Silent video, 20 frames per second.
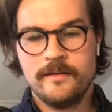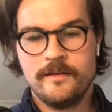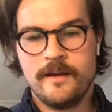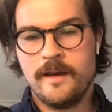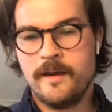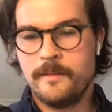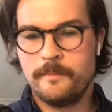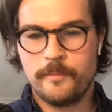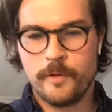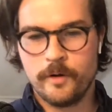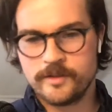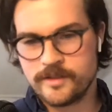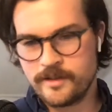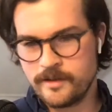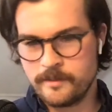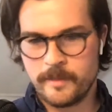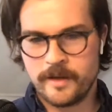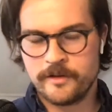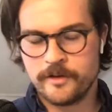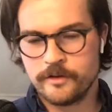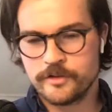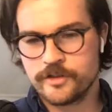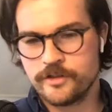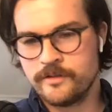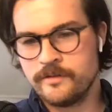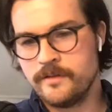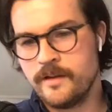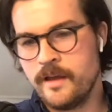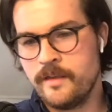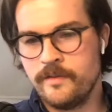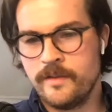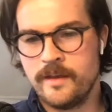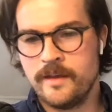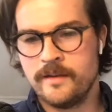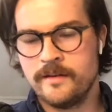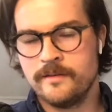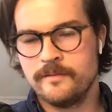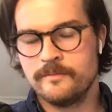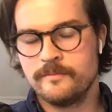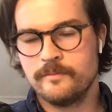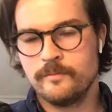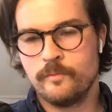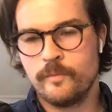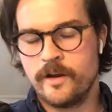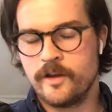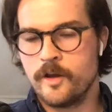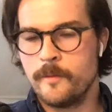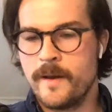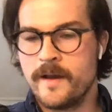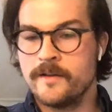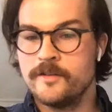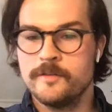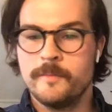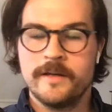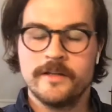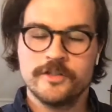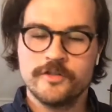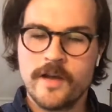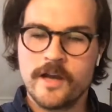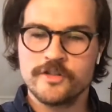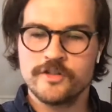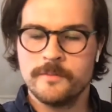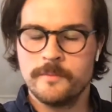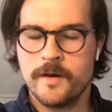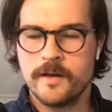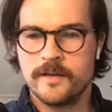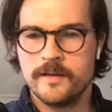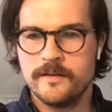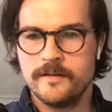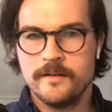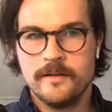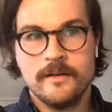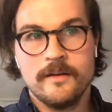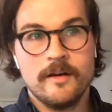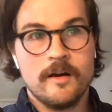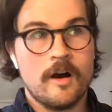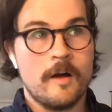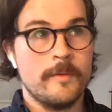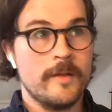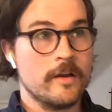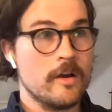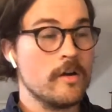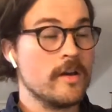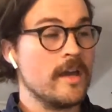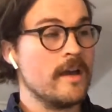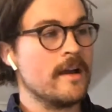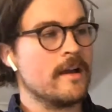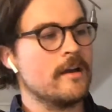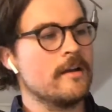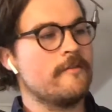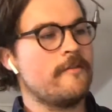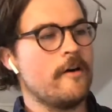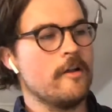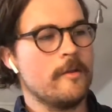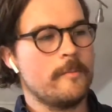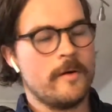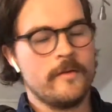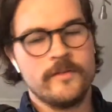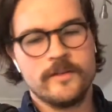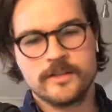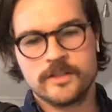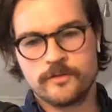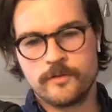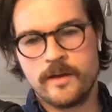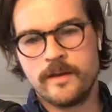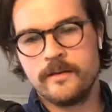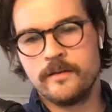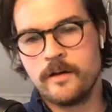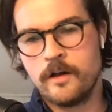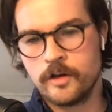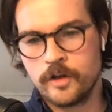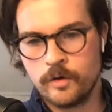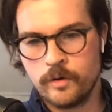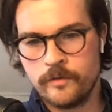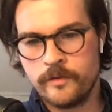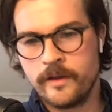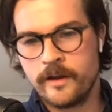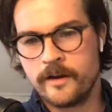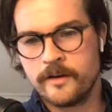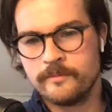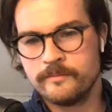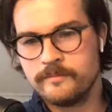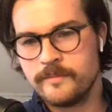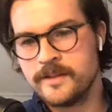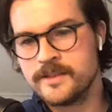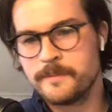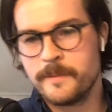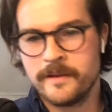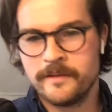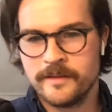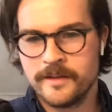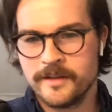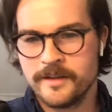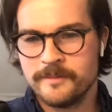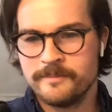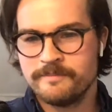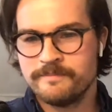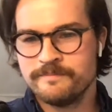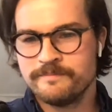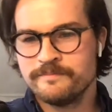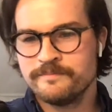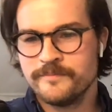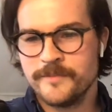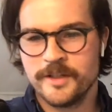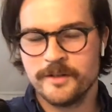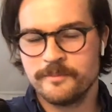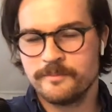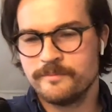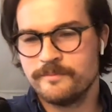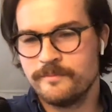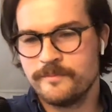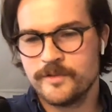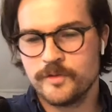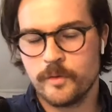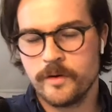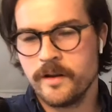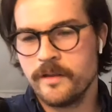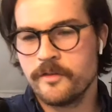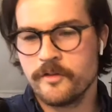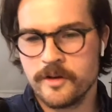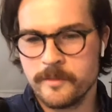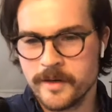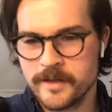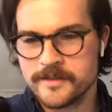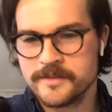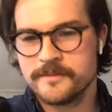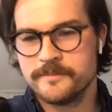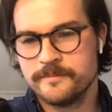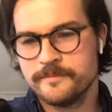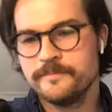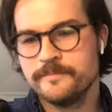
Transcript: and post it in my Notion, and then when I go back into my distraction bucket, I'll be like, "Okay, I got to follow up on this thread." I'll go in there and spend the you know 20, 30 minutes.